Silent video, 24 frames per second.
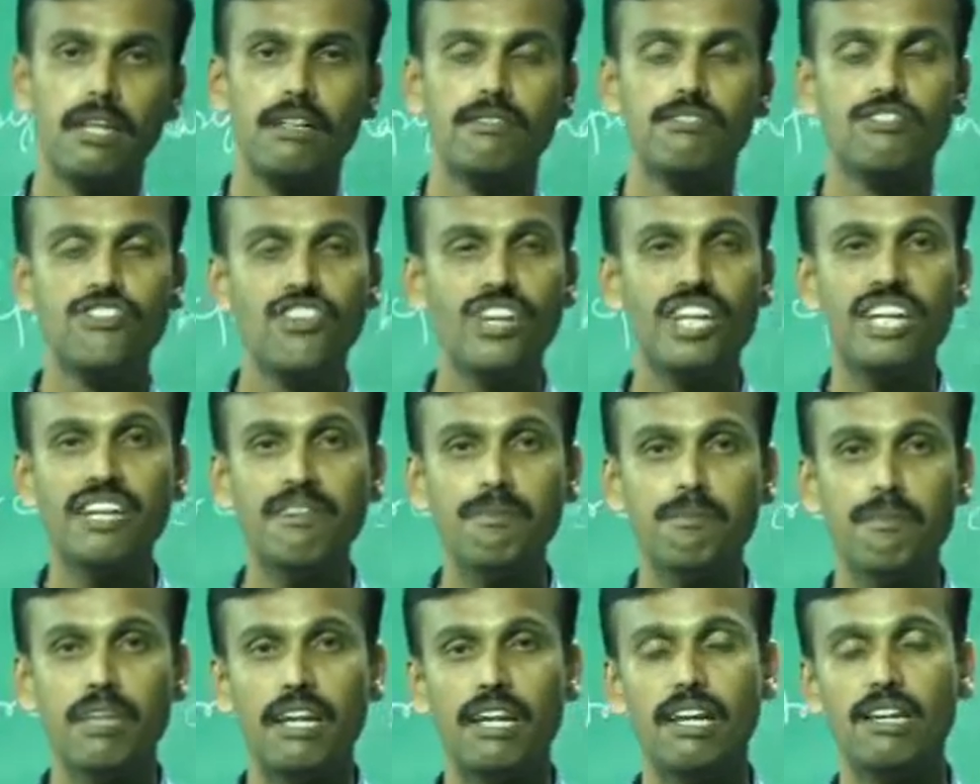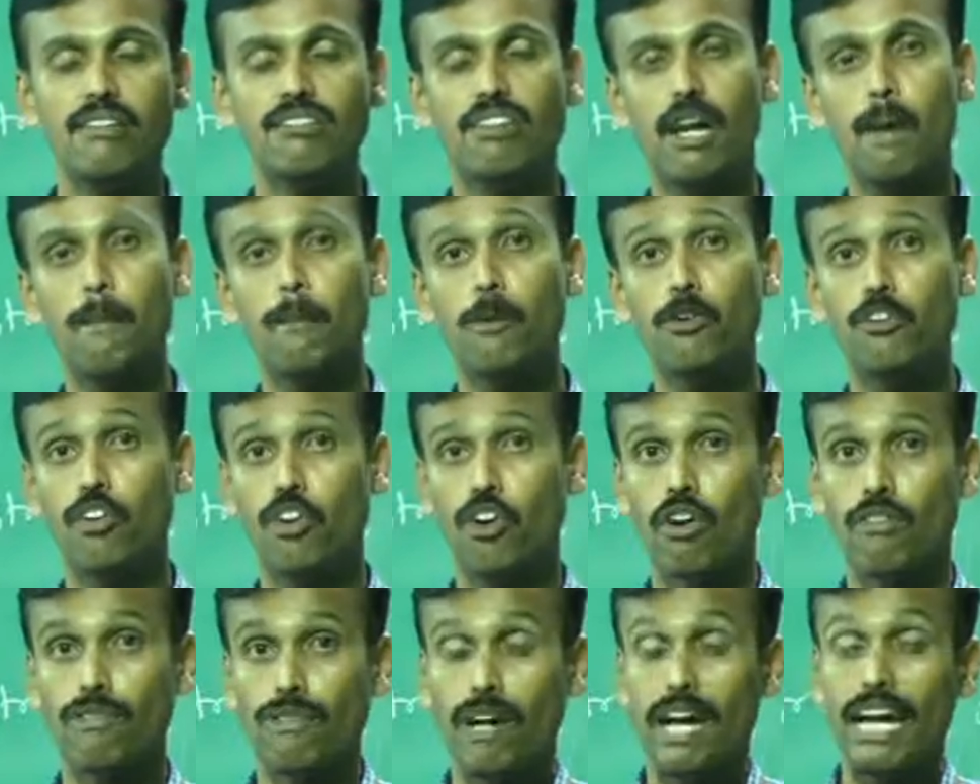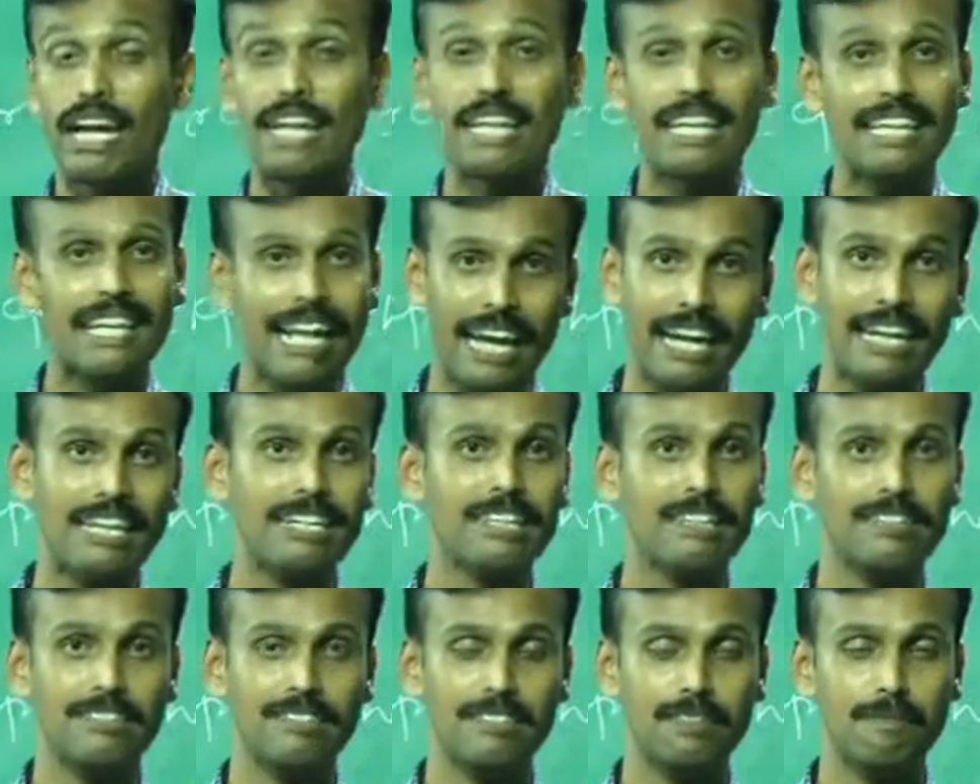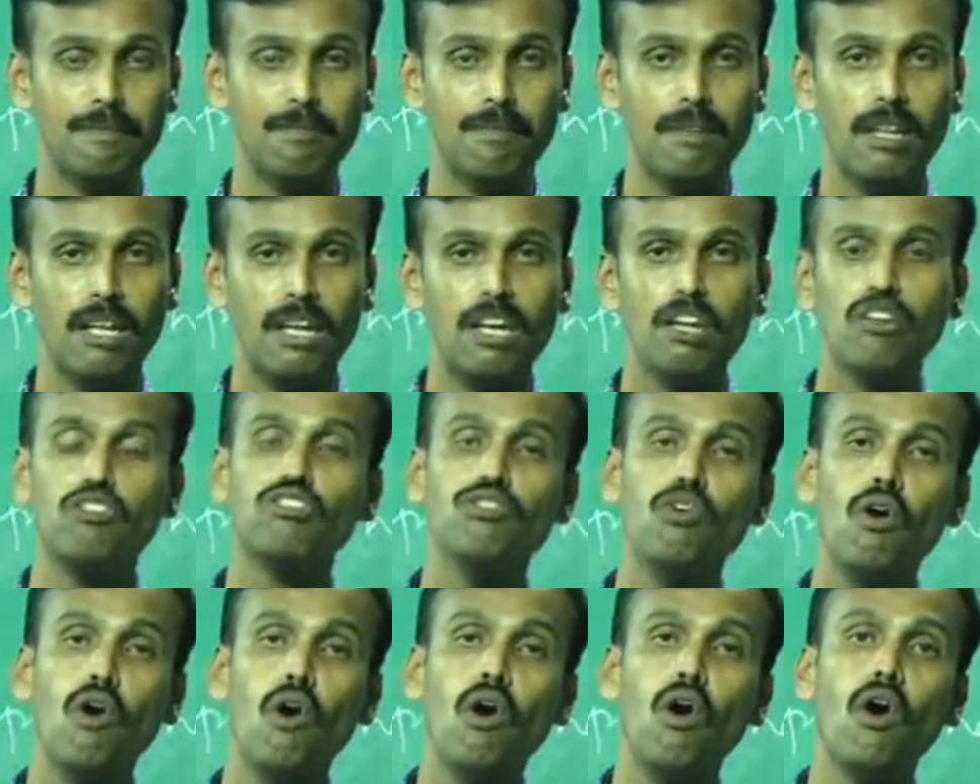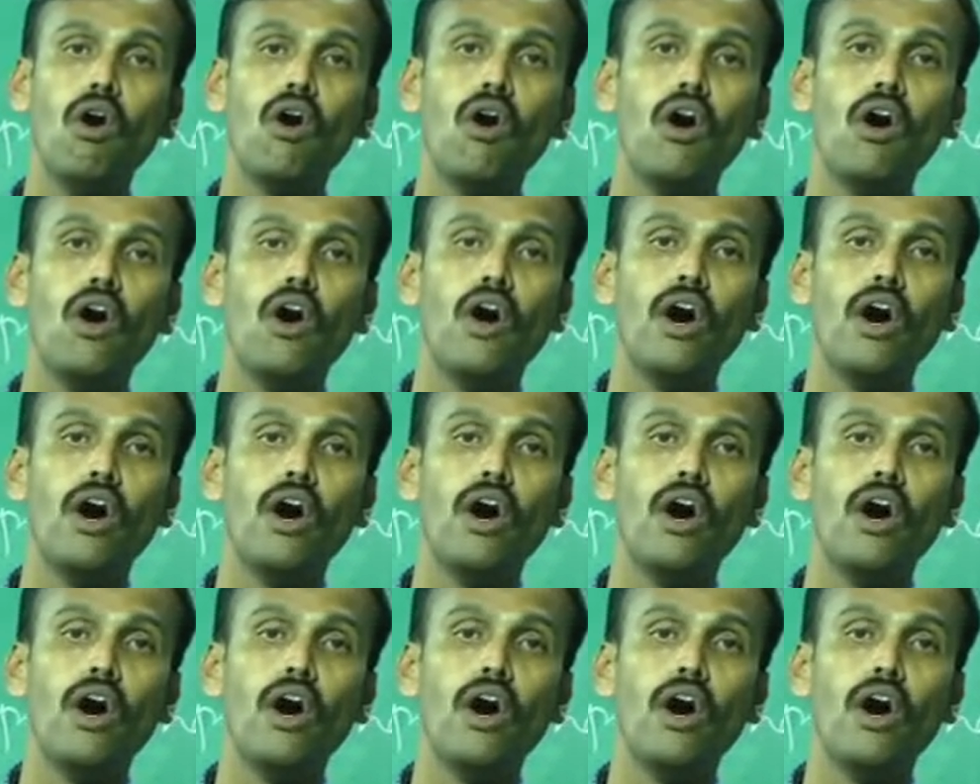string is a composure of characters. So,